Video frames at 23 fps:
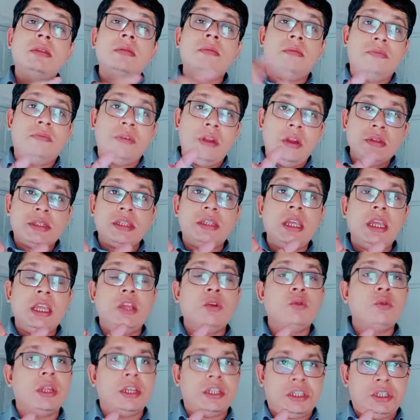velocity
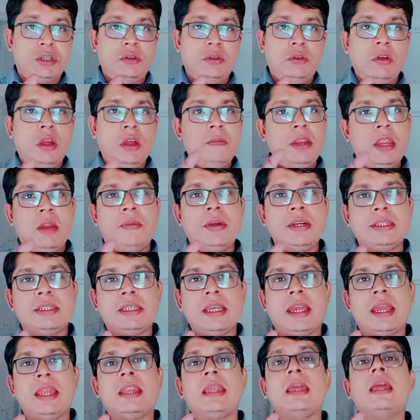unit. Okay, meter per
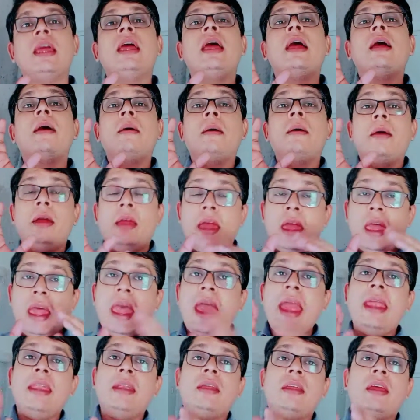second.
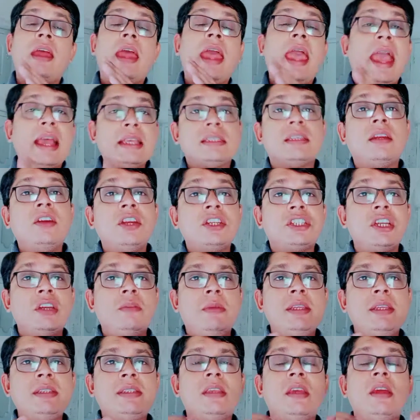And acceleration
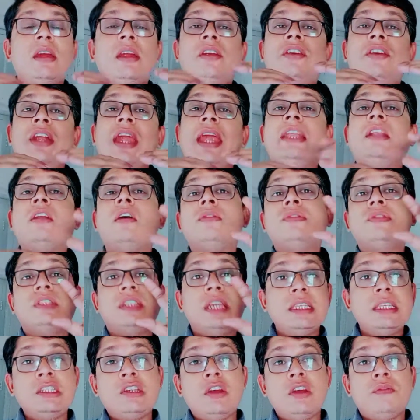means rate of
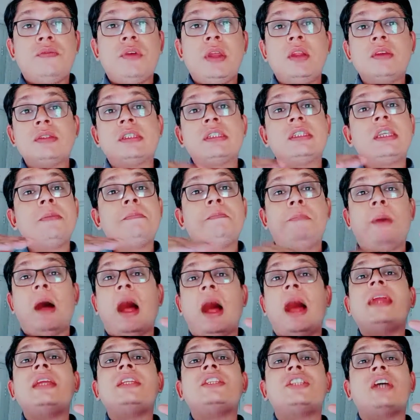change of velocity
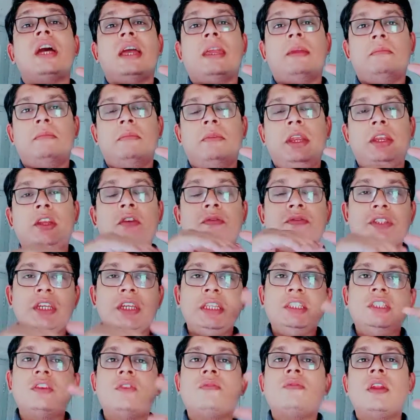by time, rate of
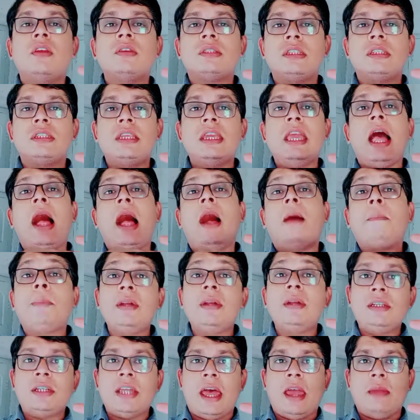change of velocity
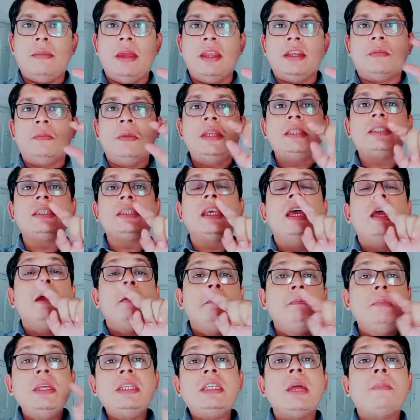upon time. It means
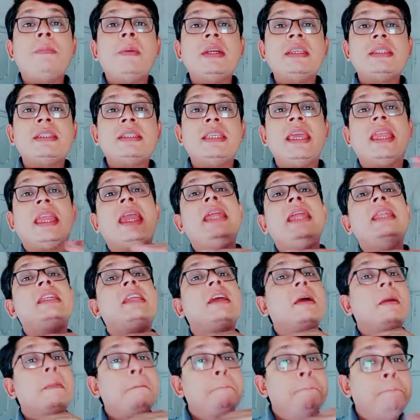meter per
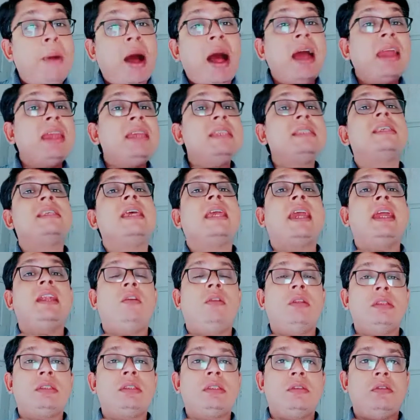second by second
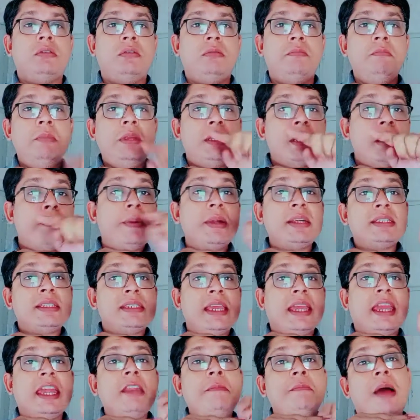also. Meter per
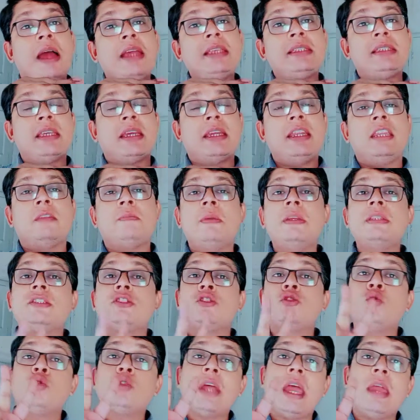second by second. It
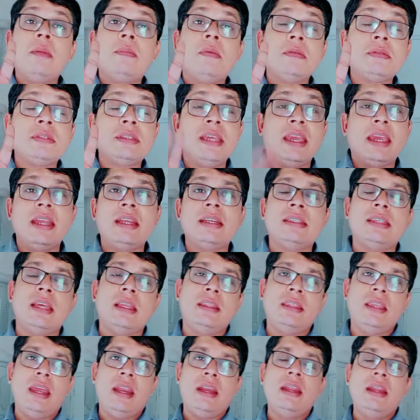means two types of seconds
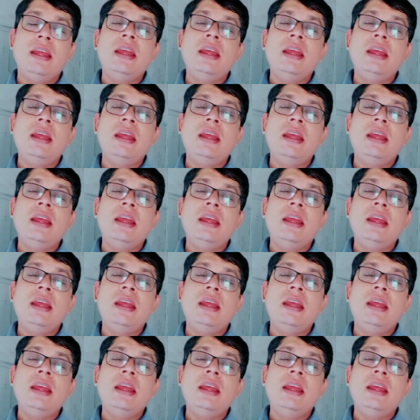are there.